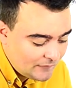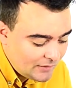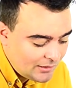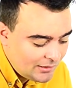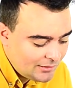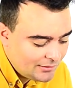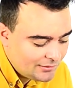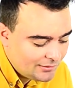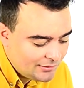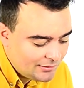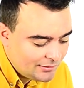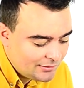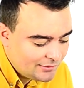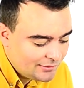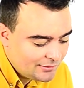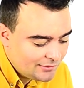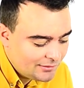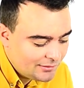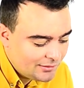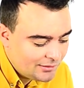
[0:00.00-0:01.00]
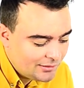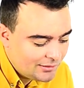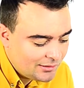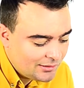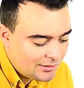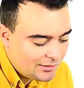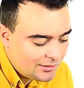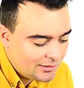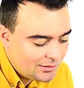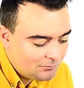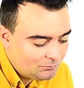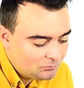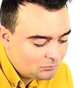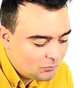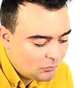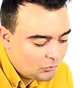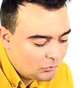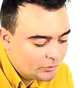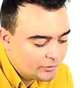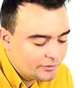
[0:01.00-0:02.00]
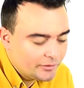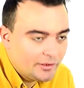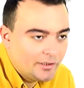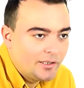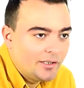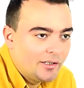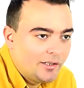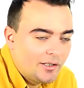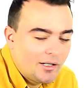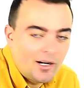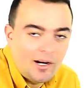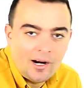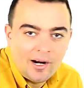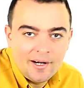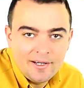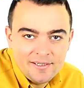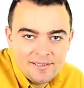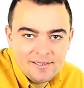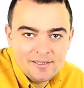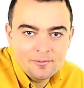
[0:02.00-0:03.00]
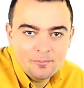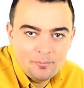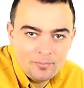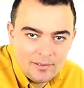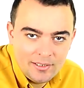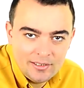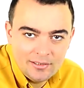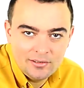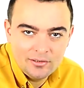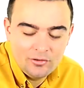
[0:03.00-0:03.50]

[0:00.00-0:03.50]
it did put a high-speed